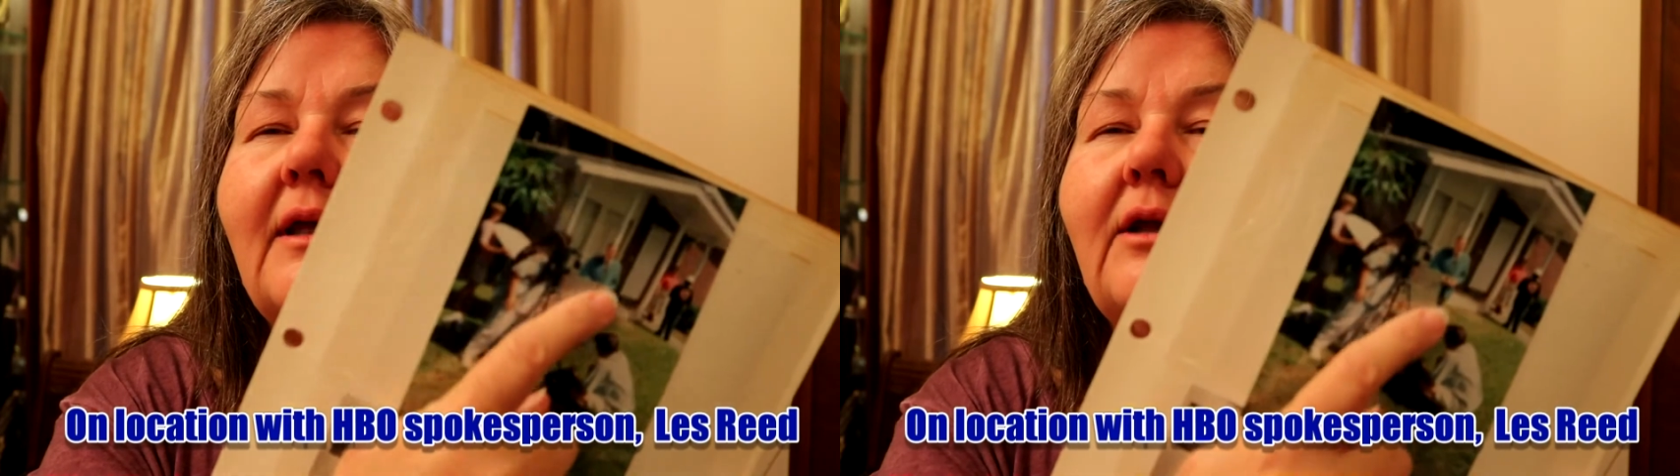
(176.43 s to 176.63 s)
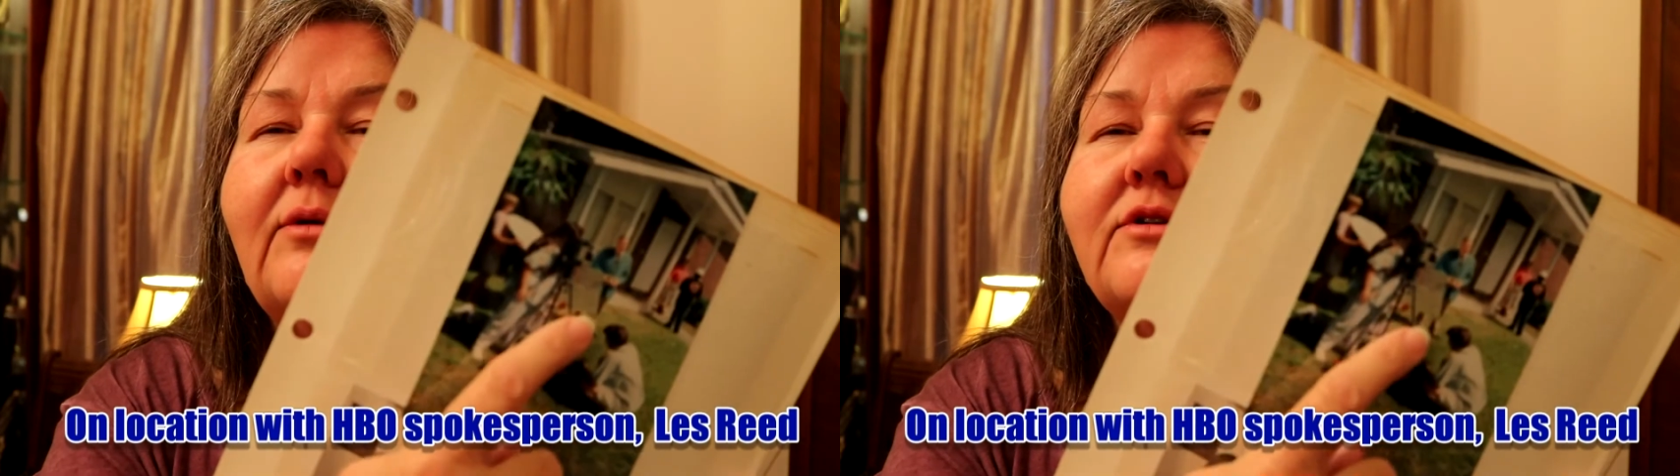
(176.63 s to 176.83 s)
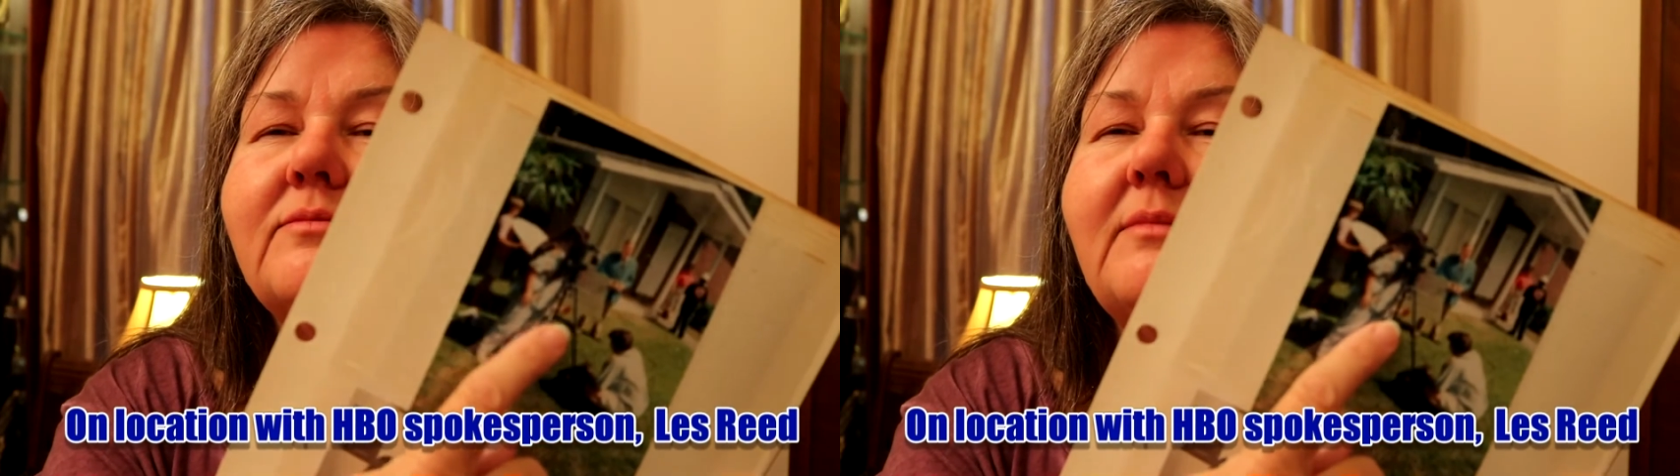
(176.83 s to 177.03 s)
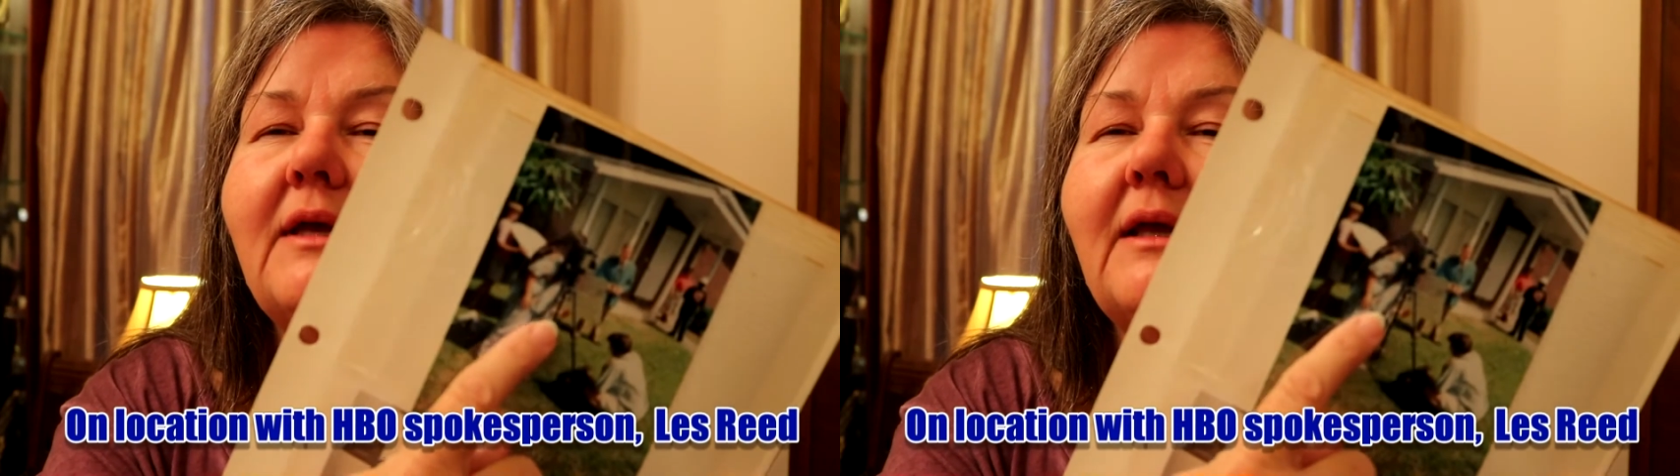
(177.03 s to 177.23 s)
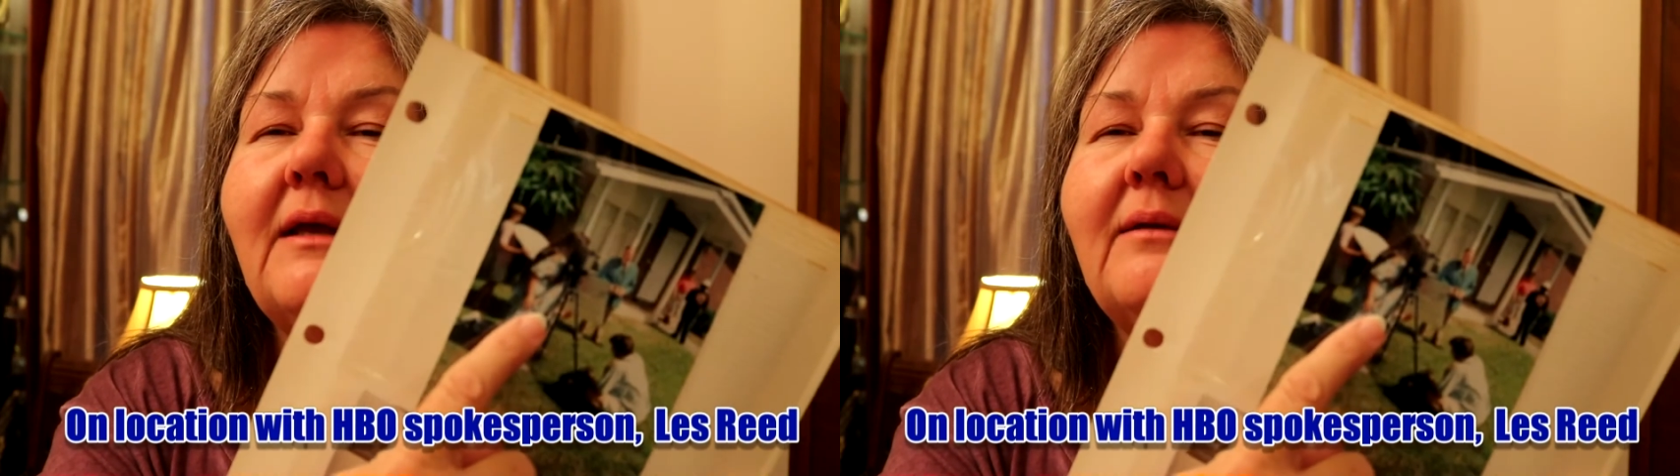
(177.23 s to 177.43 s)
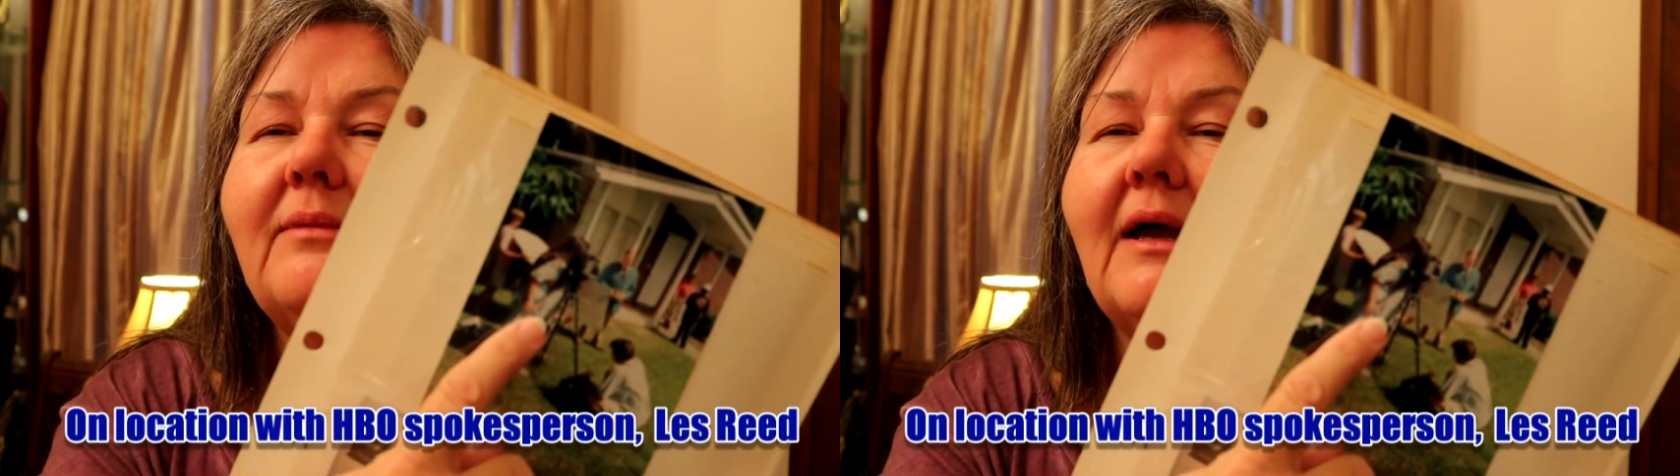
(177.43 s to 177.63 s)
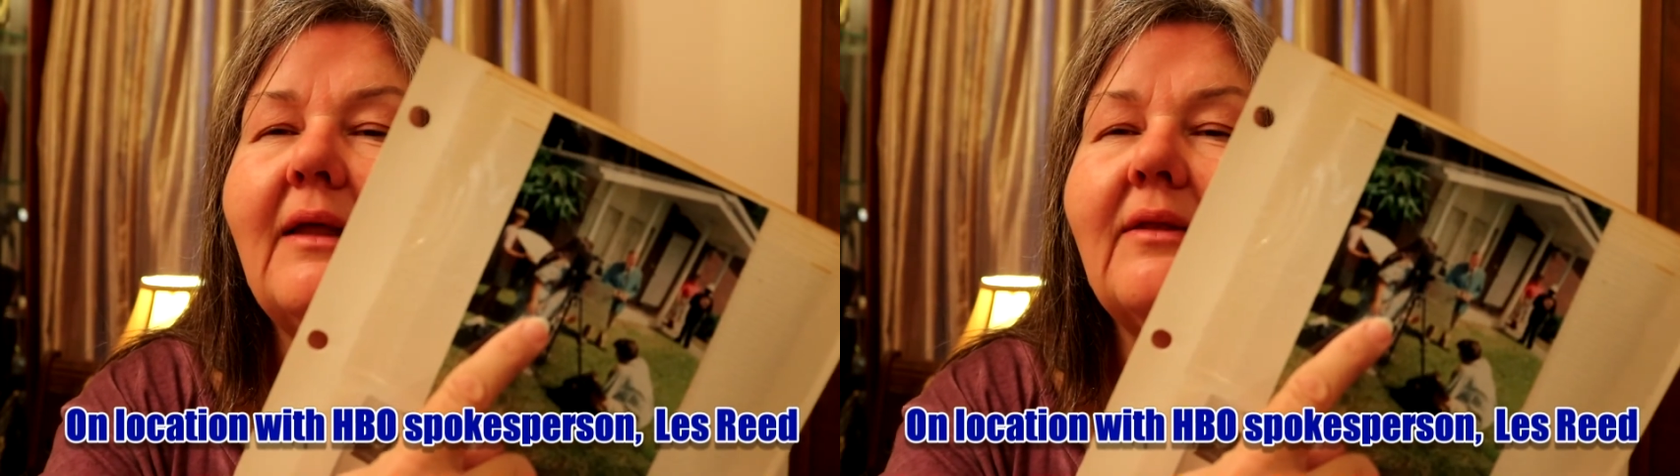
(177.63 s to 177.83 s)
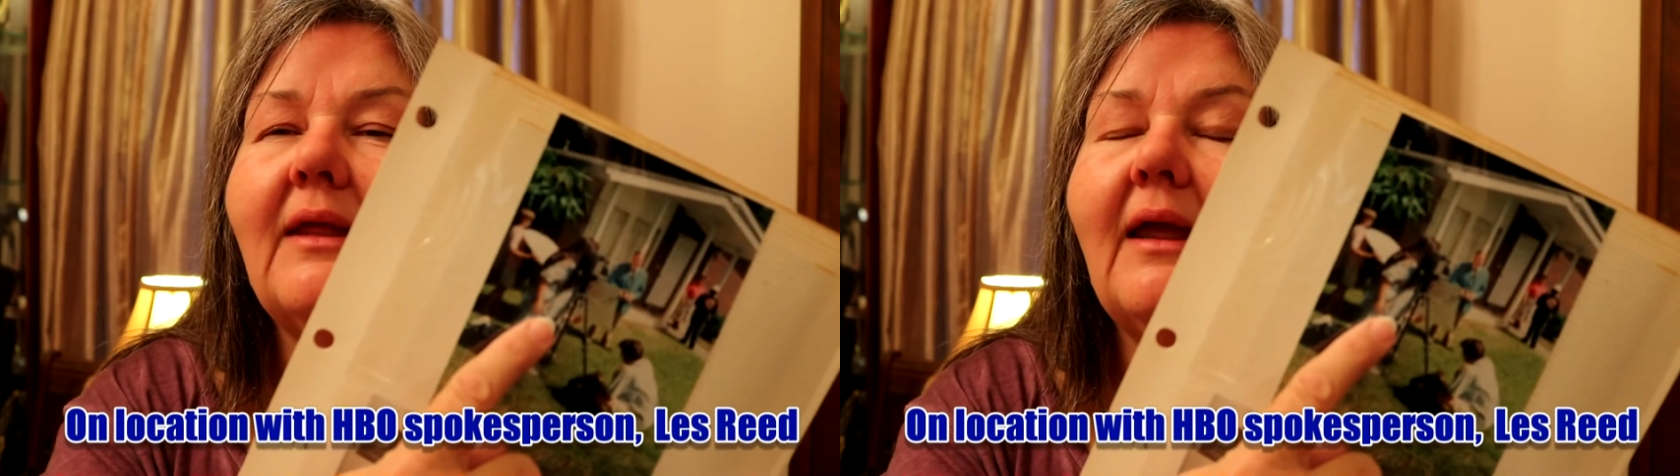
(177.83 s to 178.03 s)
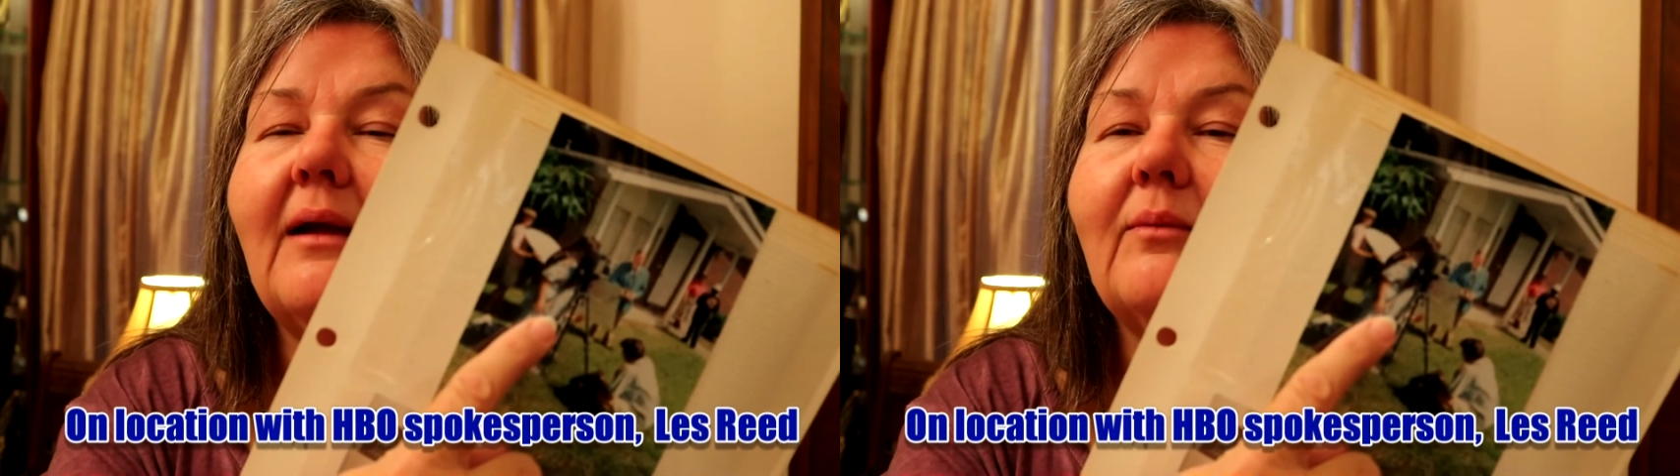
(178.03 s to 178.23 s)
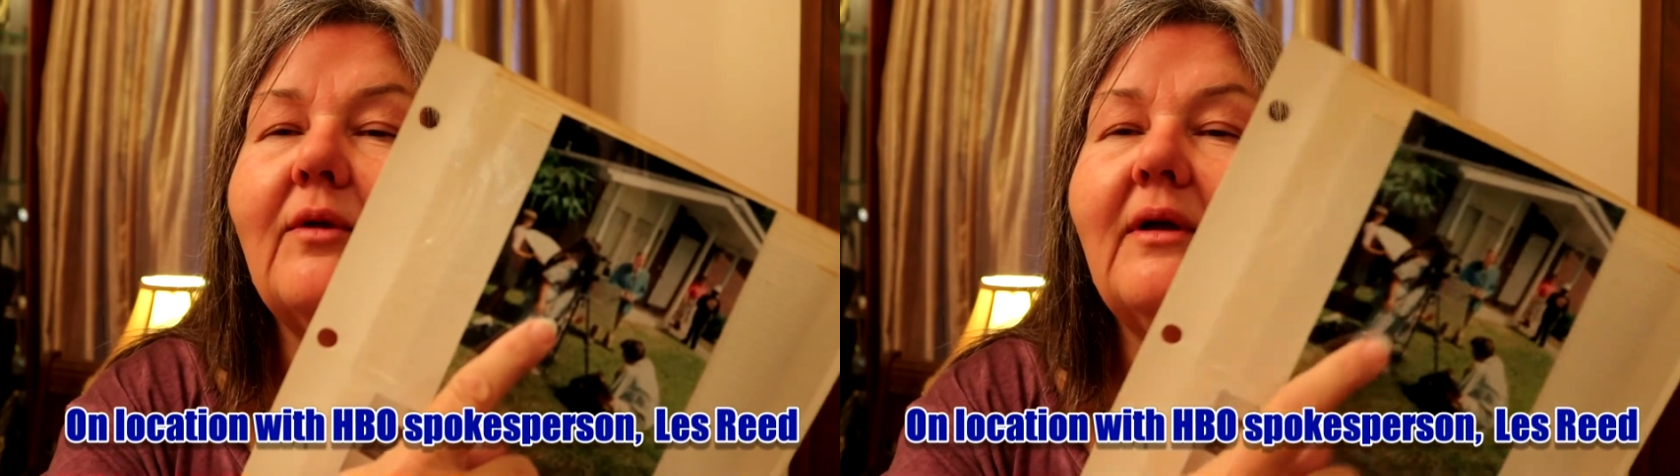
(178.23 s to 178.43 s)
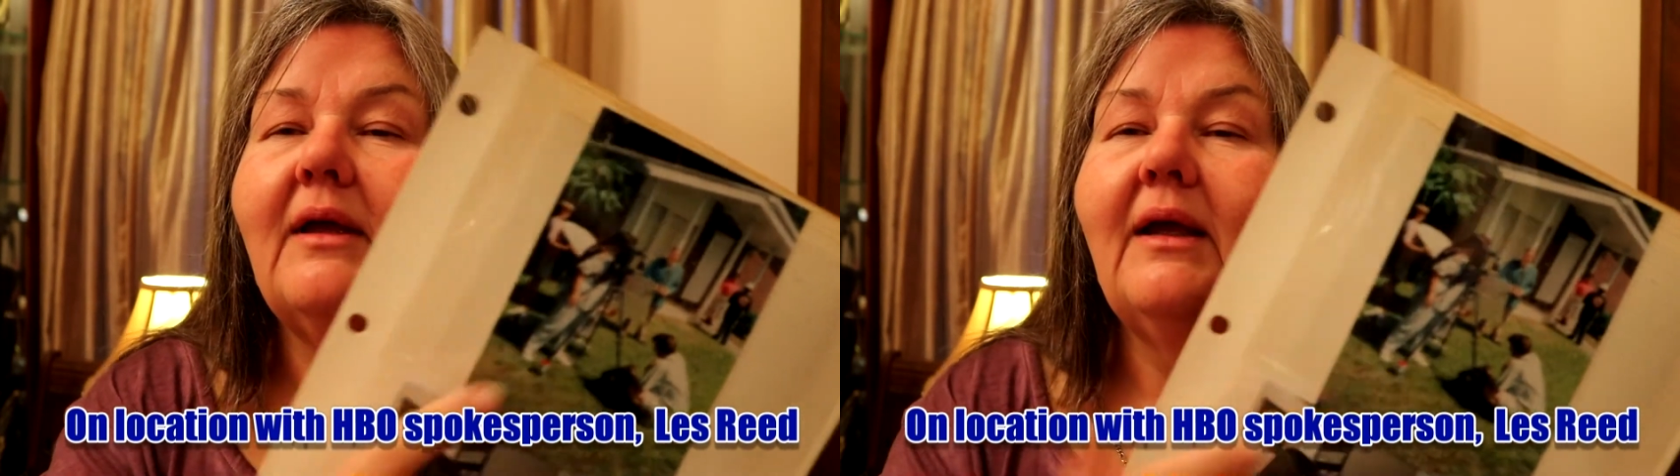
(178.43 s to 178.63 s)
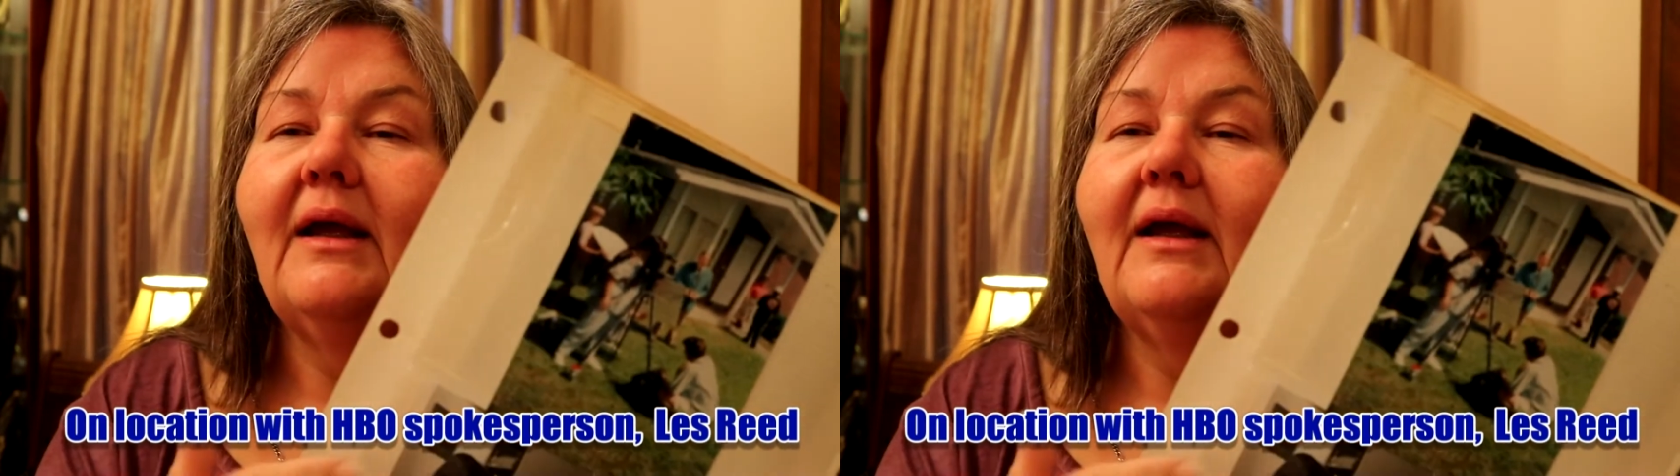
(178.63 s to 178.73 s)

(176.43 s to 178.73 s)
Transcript: Here is me behind the camera,